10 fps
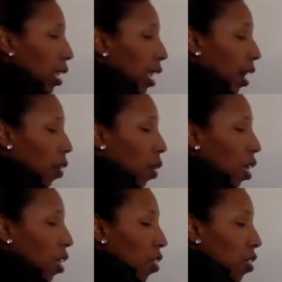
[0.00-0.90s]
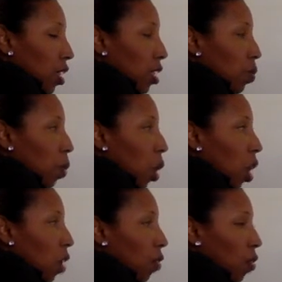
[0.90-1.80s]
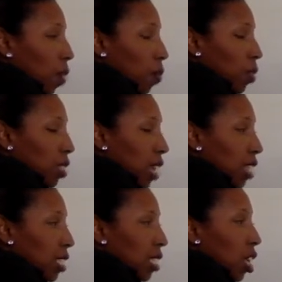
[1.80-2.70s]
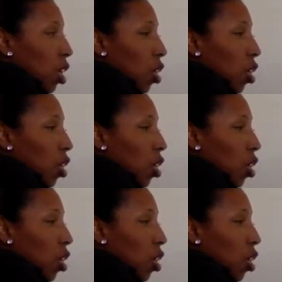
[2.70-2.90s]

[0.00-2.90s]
Now, this bar represents